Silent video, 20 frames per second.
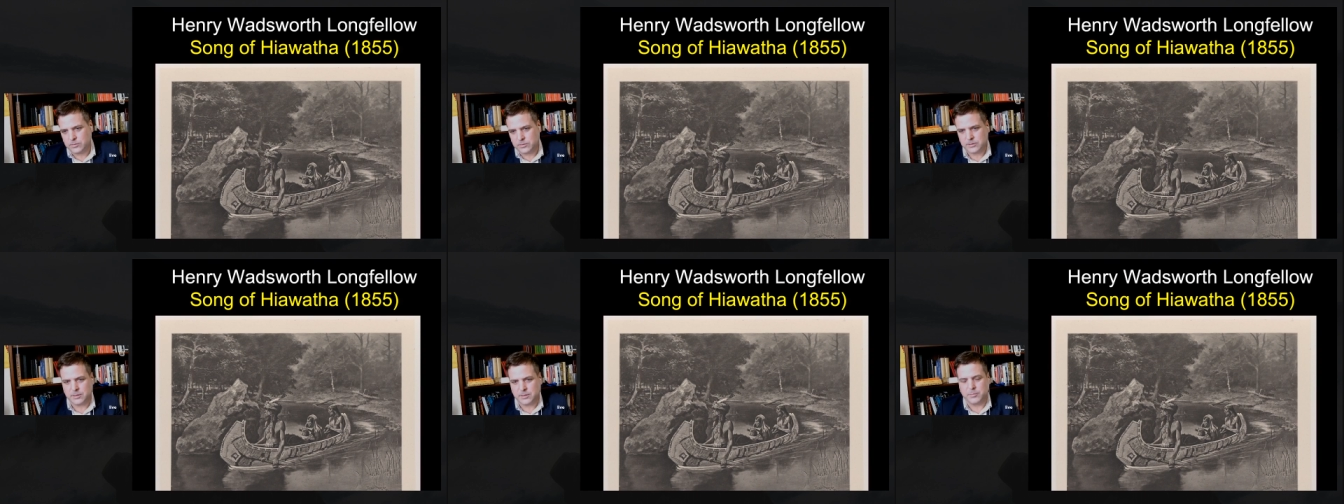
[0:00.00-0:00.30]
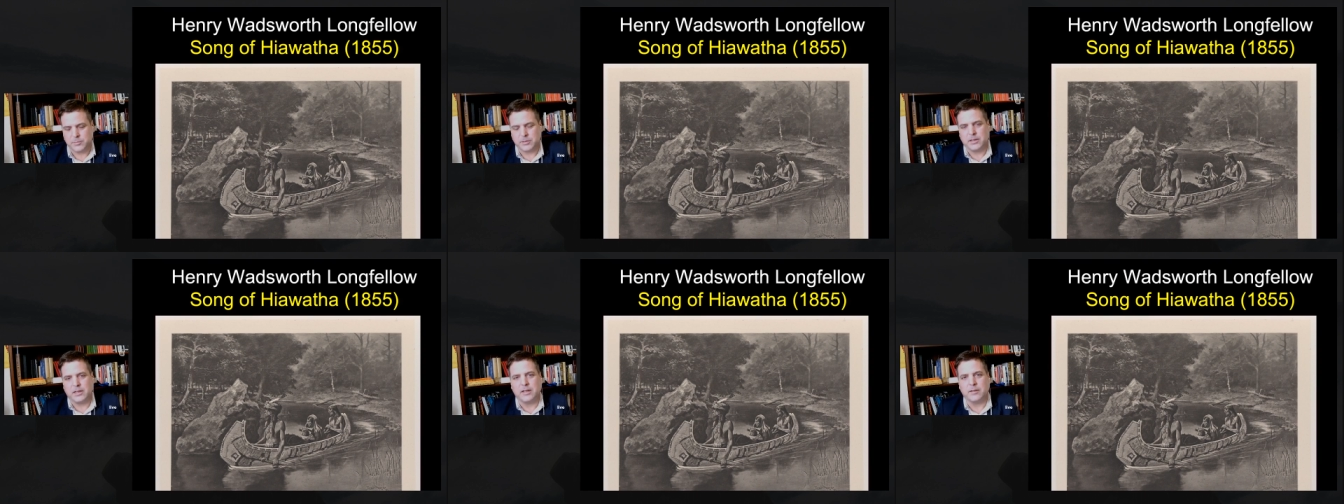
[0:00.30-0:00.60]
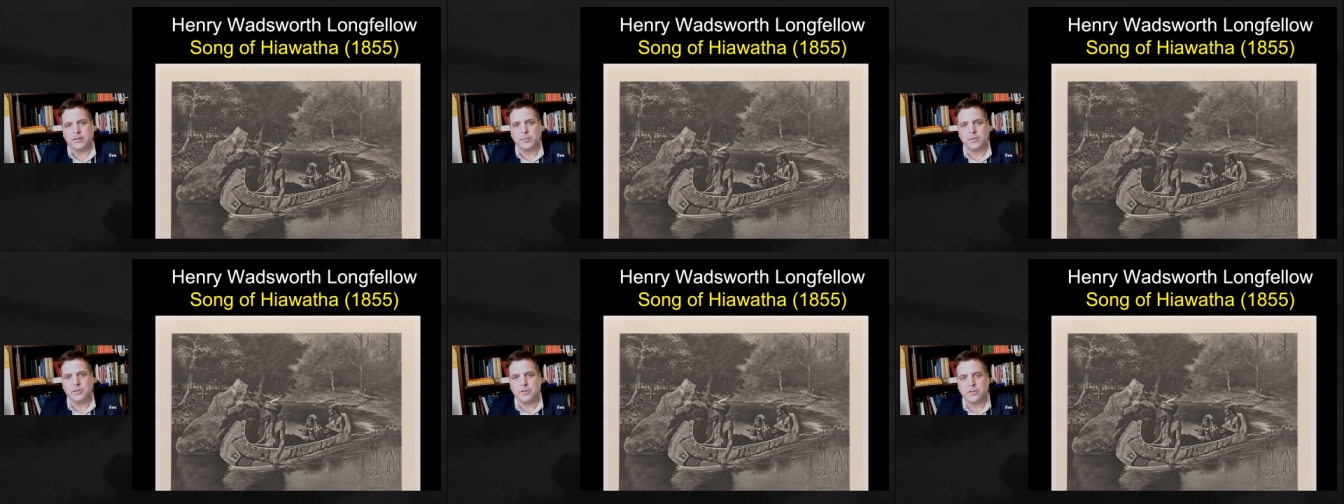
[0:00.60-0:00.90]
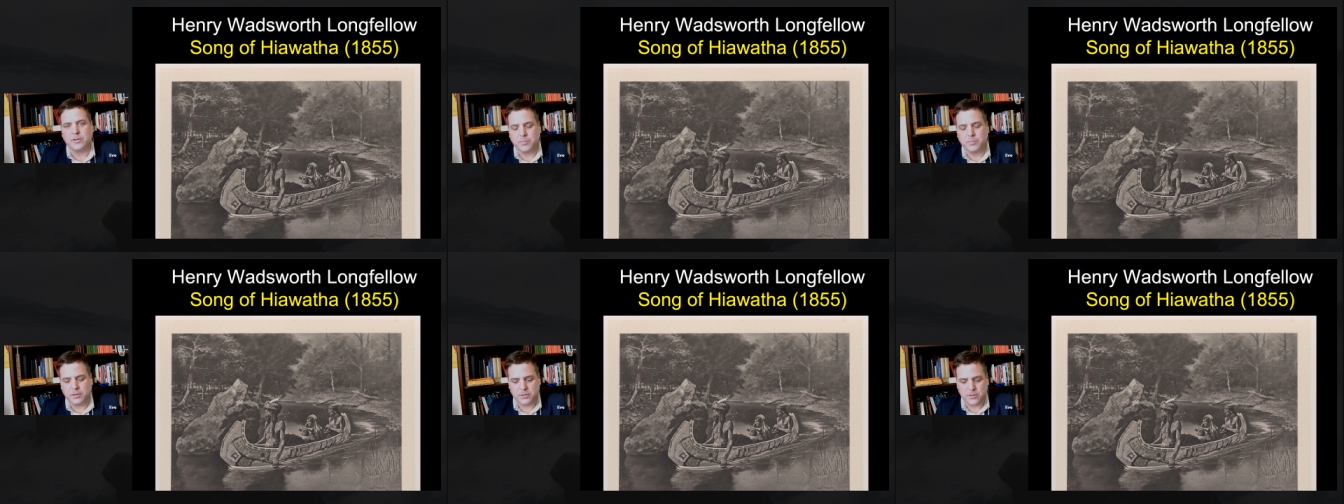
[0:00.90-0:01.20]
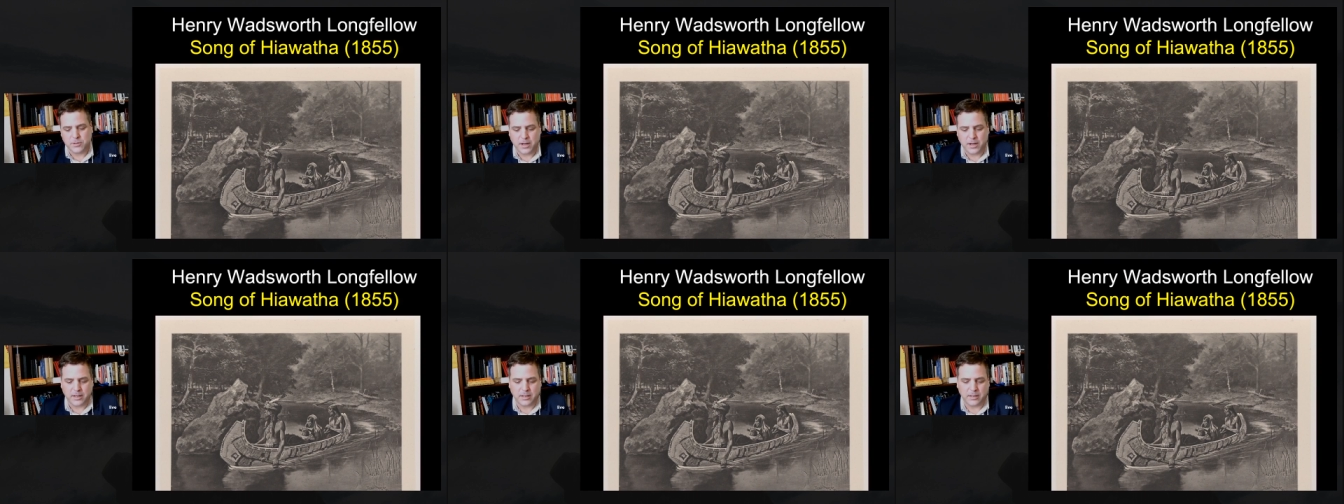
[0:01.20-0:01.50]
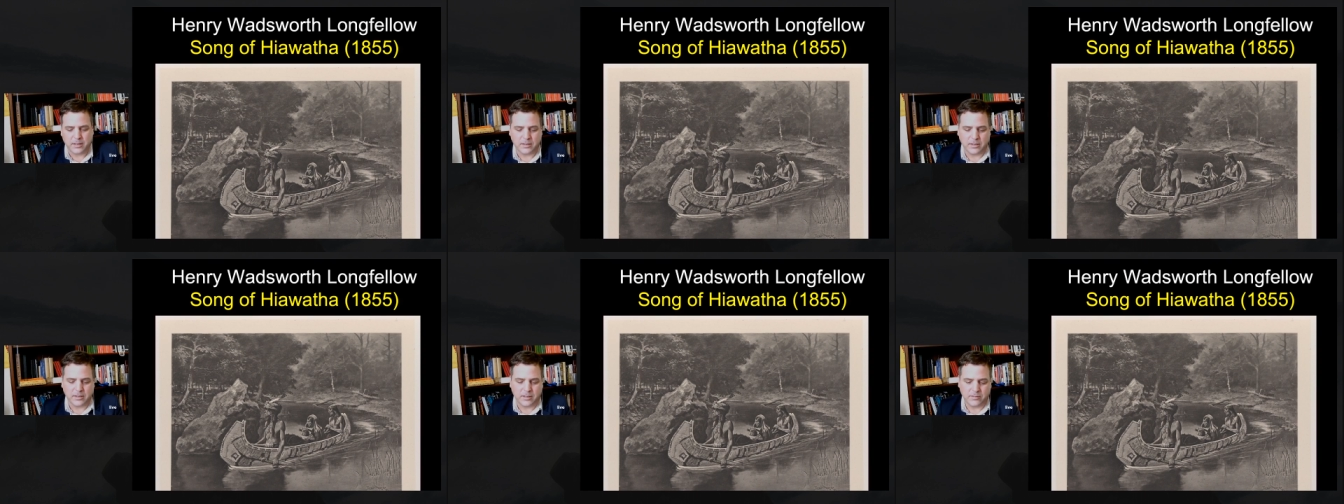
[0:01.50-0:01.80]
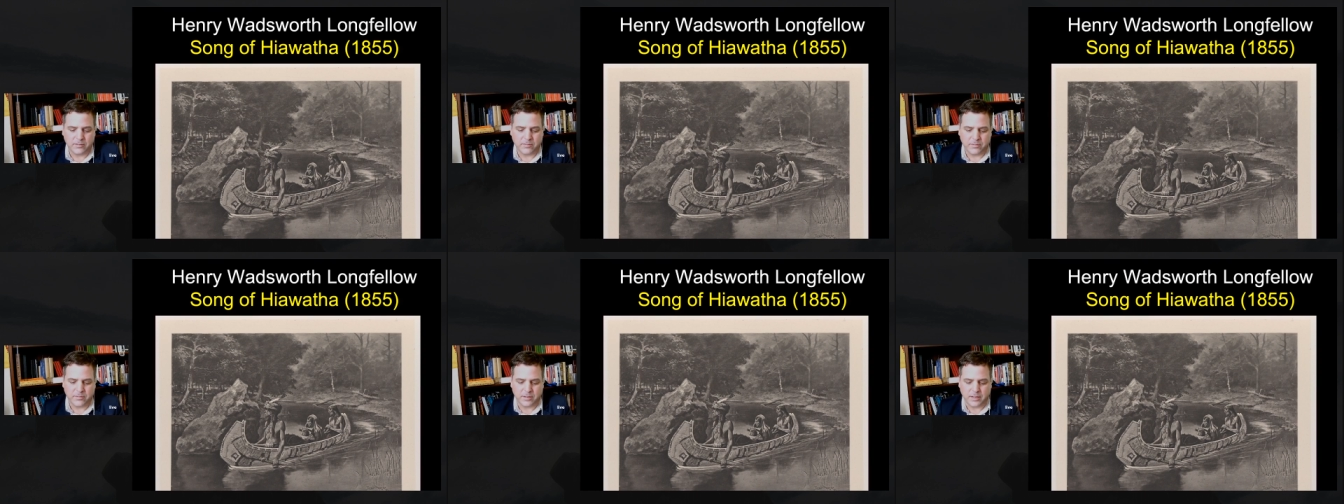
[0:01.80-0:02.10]
sympathetic portrayal
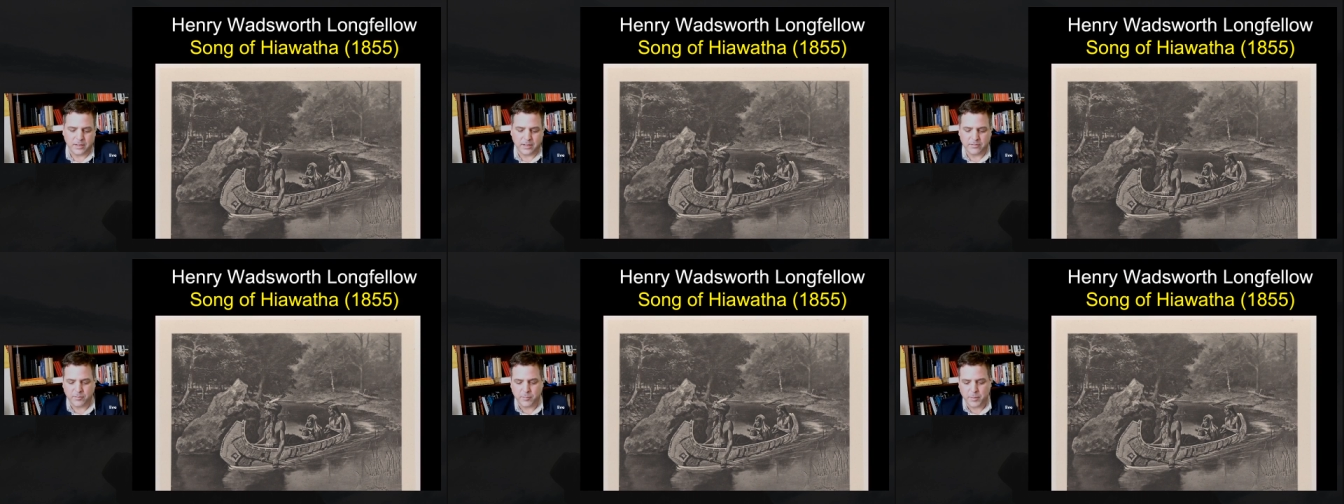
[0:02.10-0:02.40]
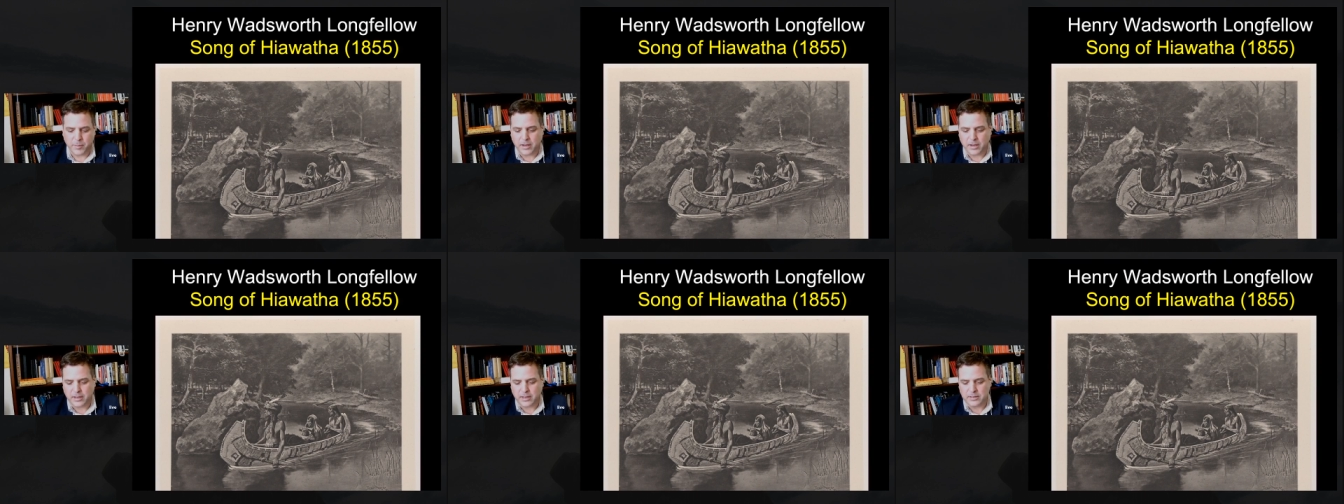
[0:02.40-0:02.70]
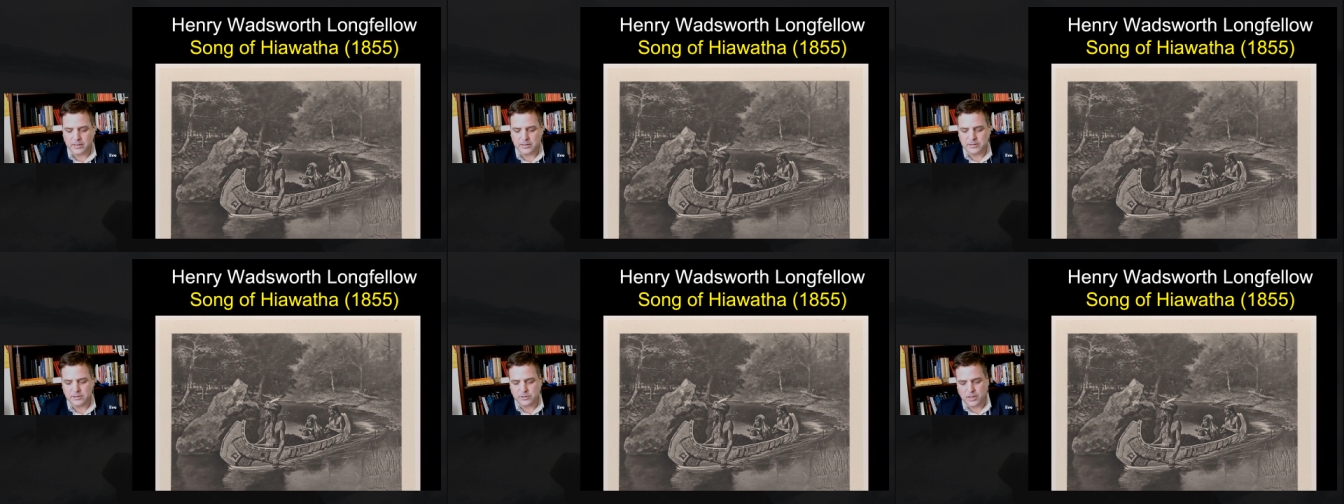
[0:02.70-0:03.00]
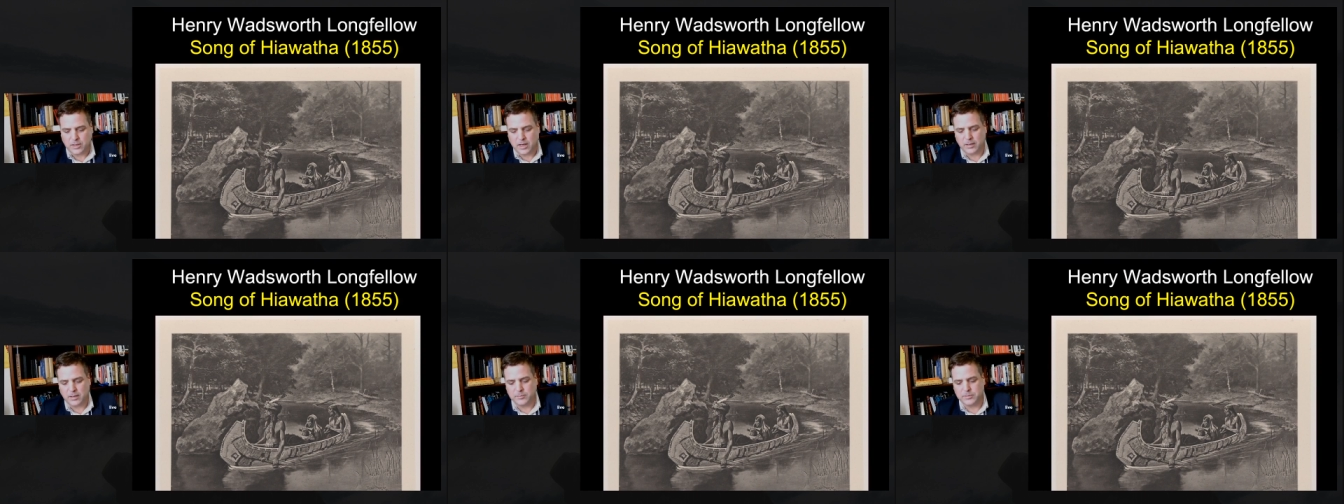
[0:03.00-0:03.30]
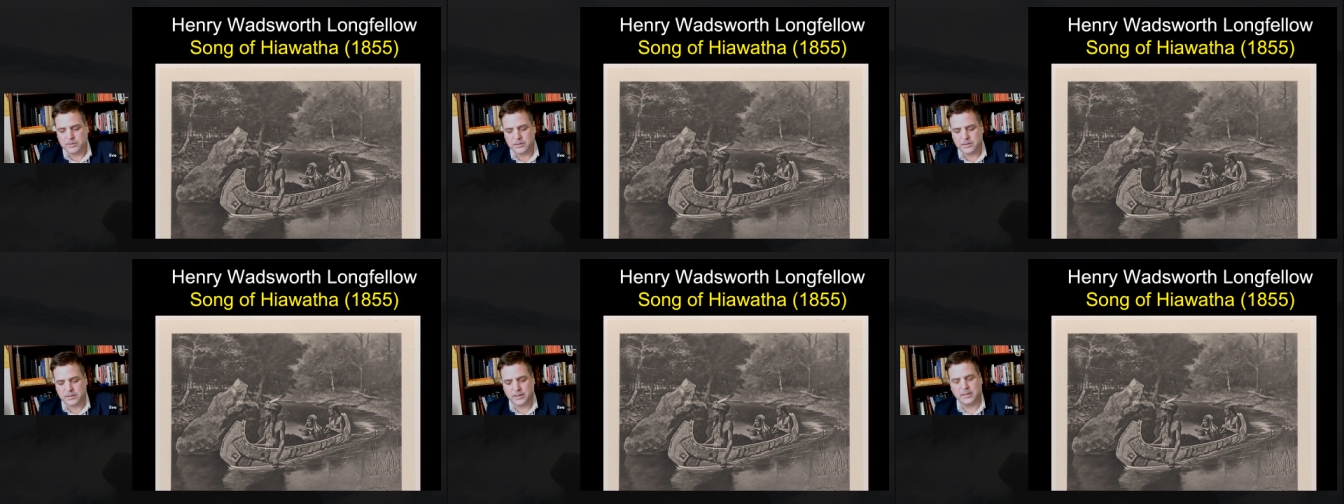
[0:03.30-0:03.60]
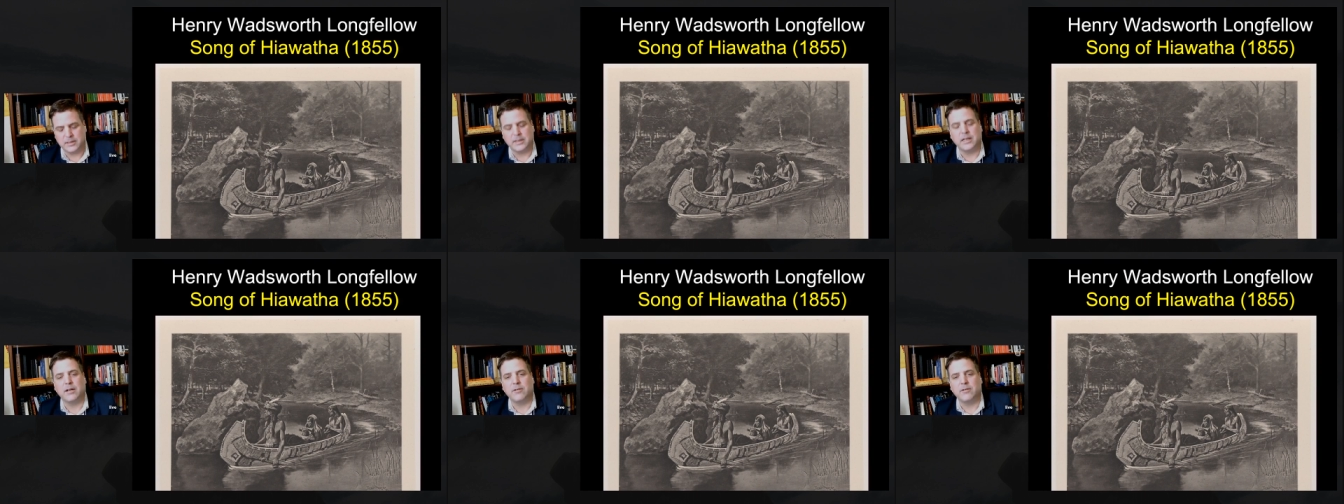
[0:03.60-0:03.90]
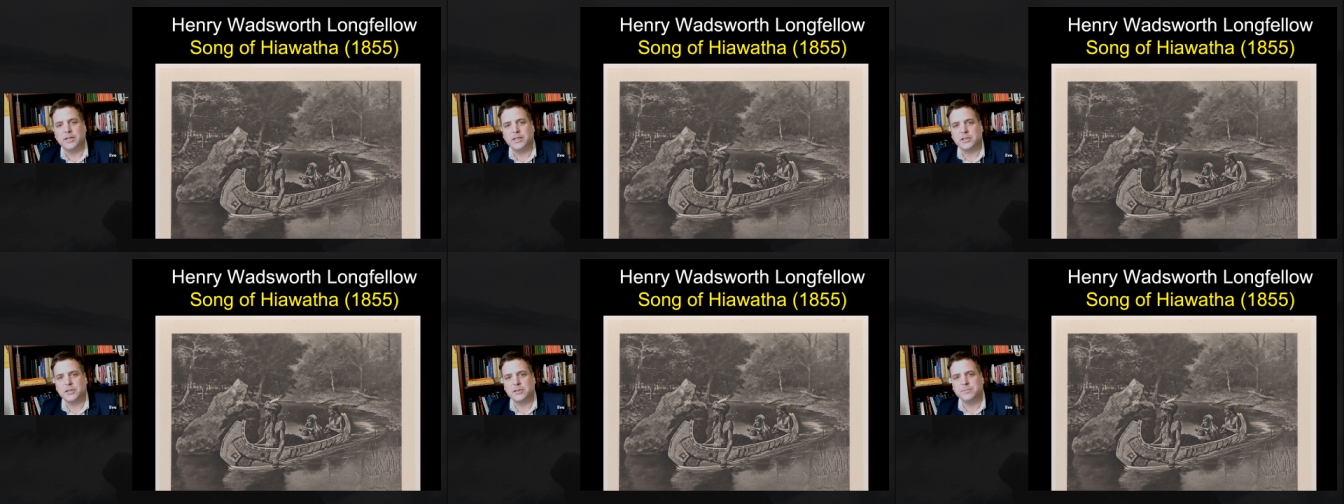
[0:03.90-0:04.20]
of the Native American tribes in that
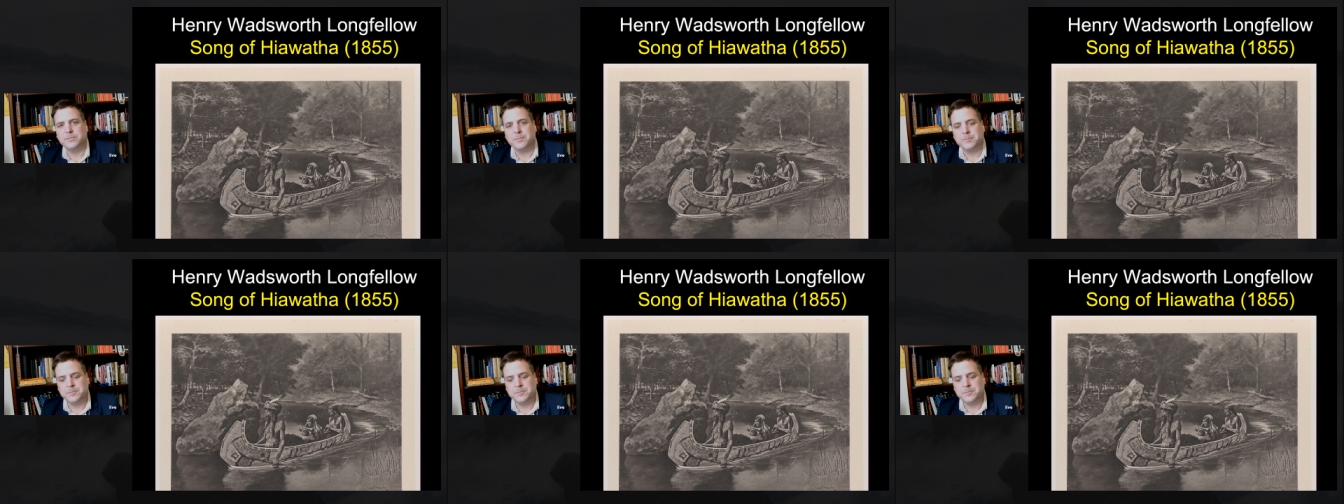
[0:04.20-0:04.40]
region.